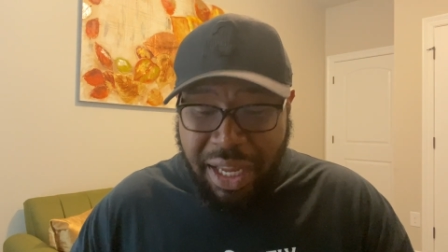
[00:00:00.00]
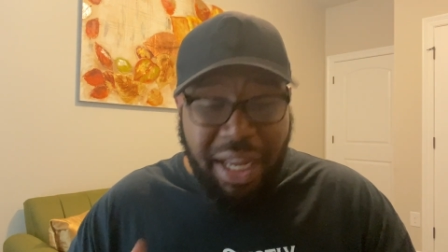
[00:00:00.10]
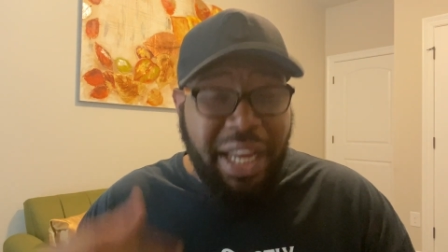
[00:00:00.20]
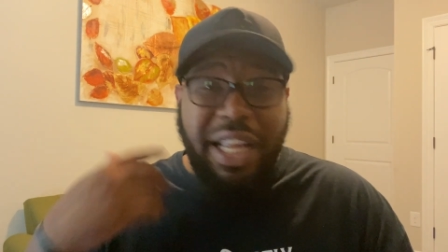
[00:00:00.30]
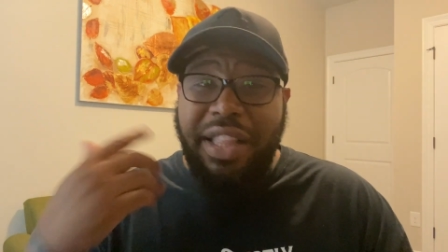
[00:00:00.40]

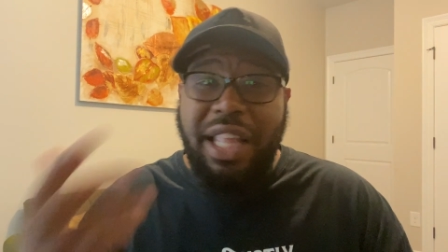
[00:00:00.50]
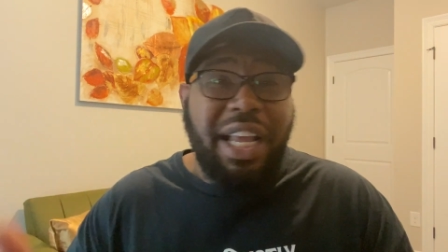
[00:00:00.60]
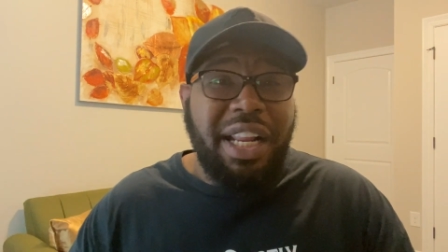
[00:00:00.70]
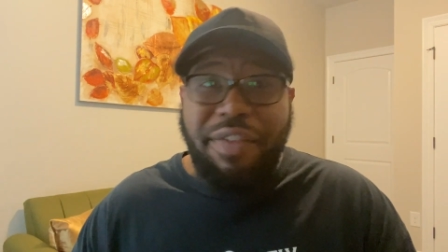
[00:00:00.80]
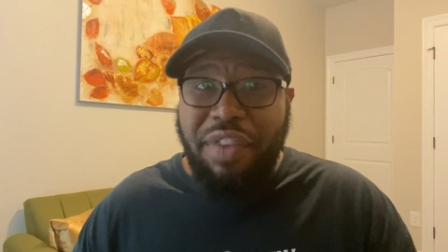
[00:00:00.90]
And he
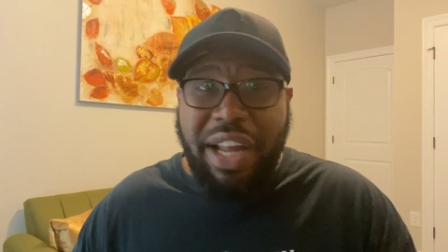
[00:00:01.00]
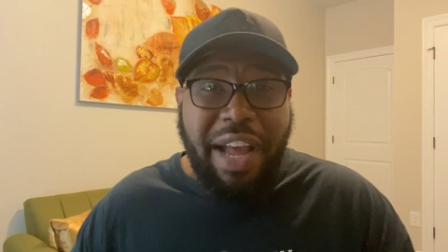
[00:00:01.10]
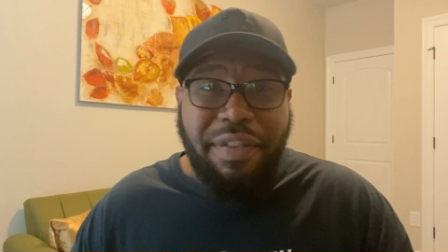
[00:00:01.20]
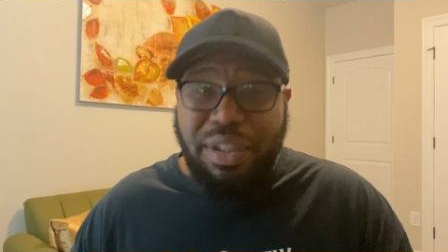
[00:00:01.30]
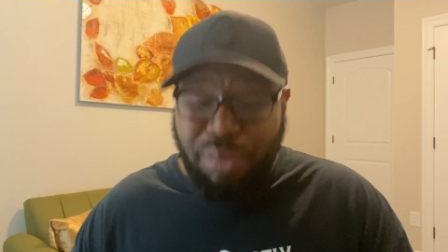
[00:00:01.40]
thinking he gonna
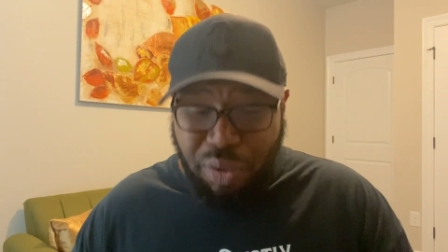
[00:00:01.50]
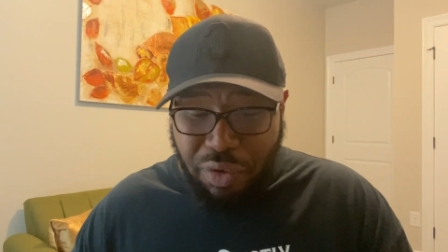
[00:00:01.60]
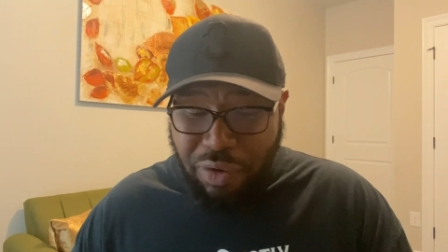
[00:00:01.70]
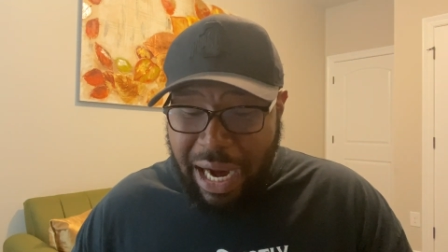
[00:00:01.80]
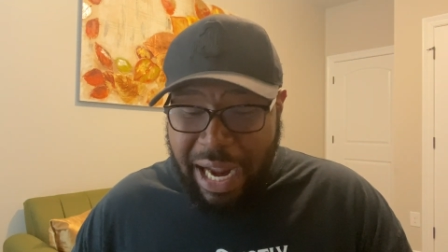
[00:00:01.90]
have a
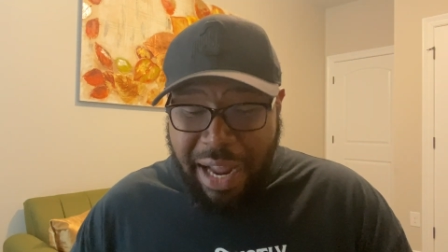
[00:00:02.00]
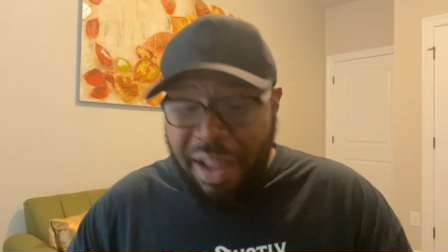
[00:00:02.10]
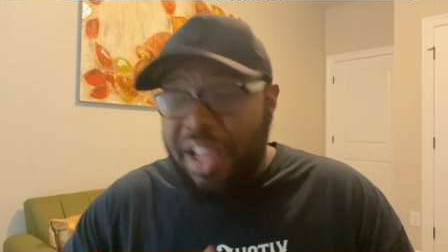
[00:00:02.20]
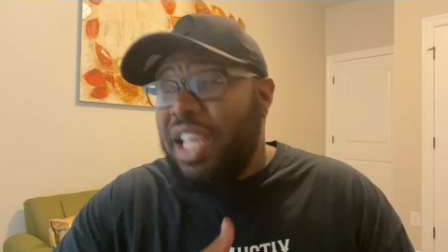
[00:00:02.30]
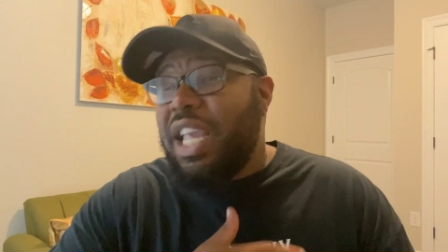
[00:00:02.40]
smooth ride.
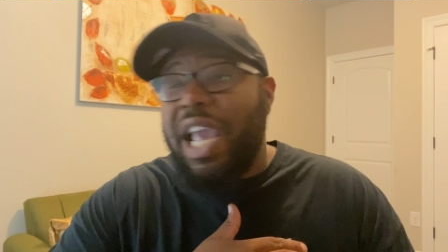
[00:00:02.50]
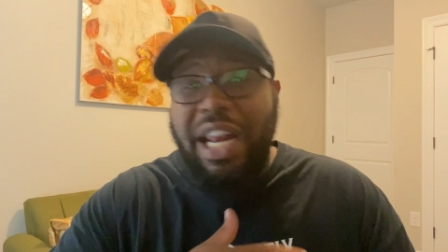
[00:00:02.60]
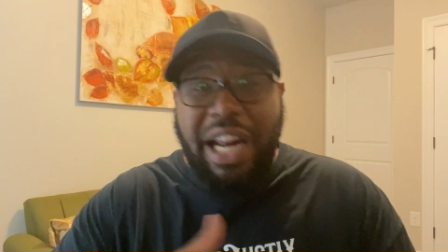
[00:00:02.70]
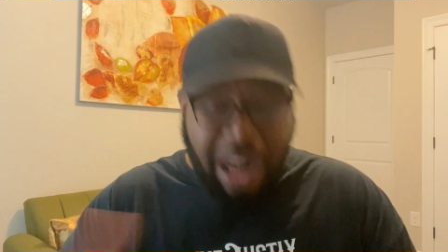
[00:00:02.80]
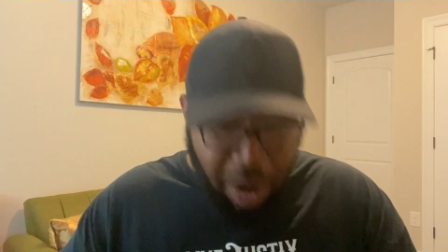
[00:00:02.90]
He had
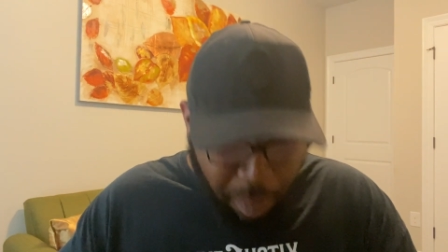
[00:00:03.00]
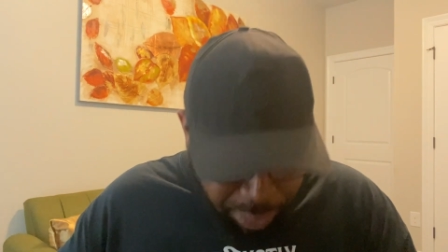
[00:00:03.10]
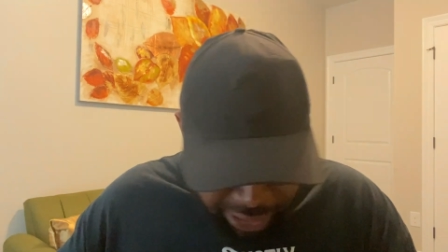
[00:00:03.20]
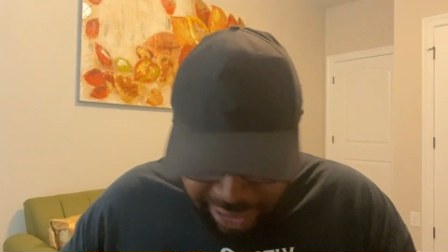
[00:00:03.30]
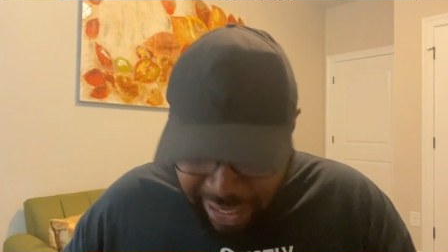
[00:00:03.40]
it all
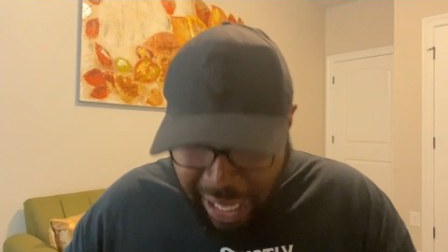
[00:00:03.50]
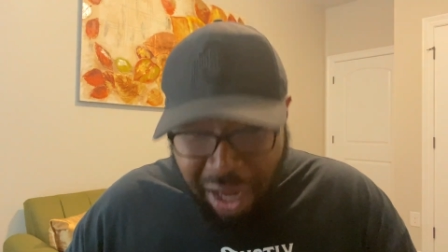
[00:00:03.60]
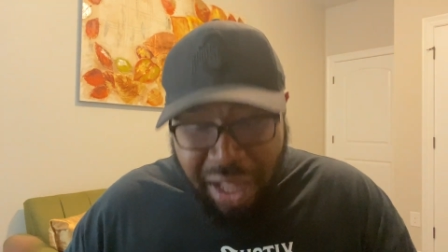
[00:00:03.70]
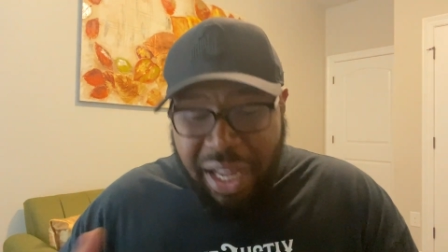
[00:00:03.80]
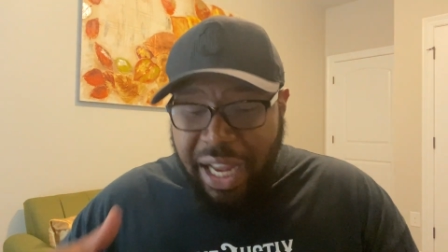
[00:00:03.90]
planned out.
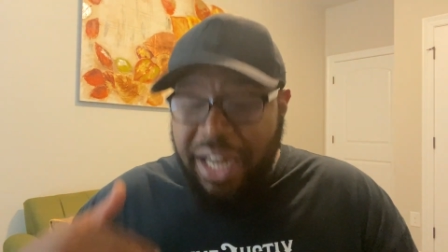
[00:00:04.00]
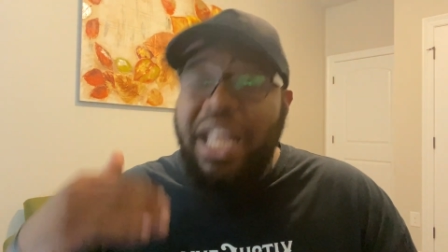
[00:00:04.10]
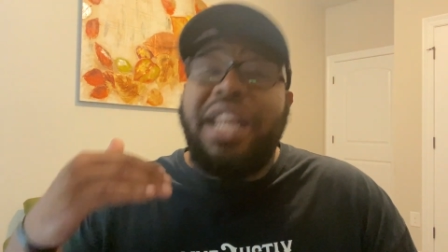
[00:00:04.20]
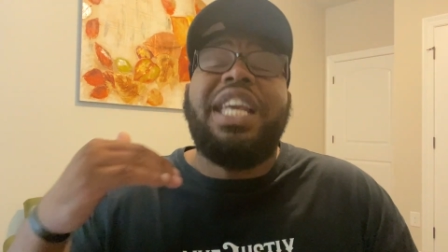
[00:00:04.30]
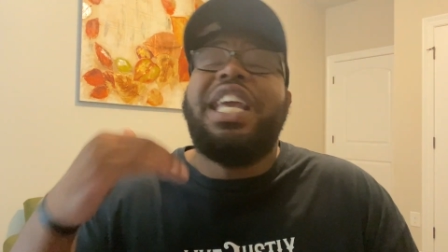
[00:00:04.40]
And then the